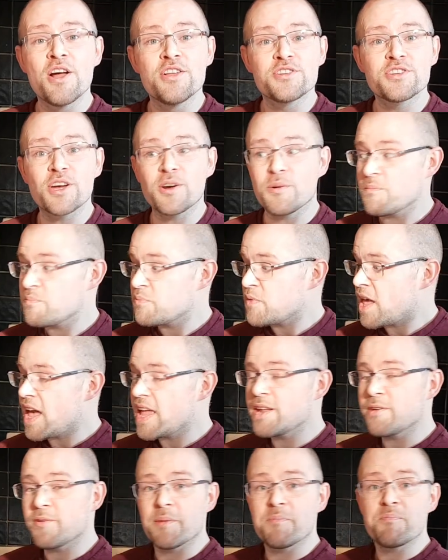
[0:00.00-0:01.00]
So
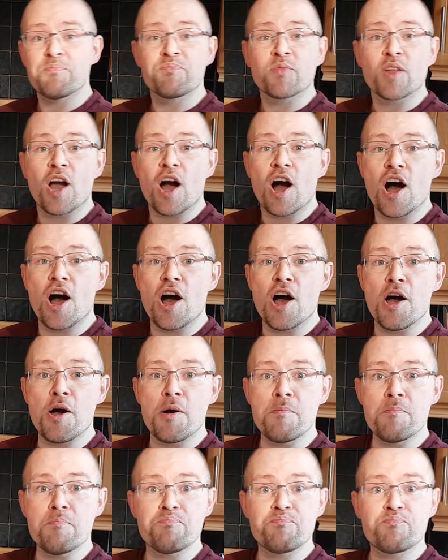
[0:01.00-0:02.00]
anyway,
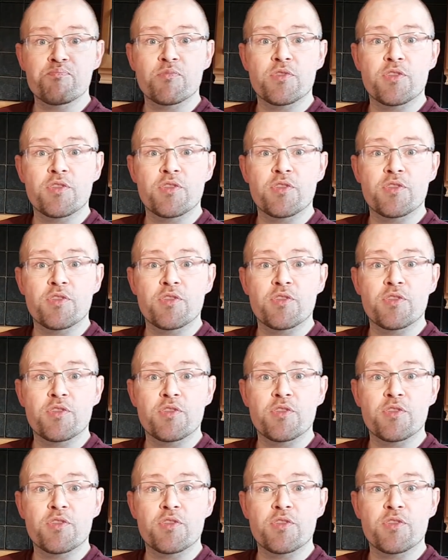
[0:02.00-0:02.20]
the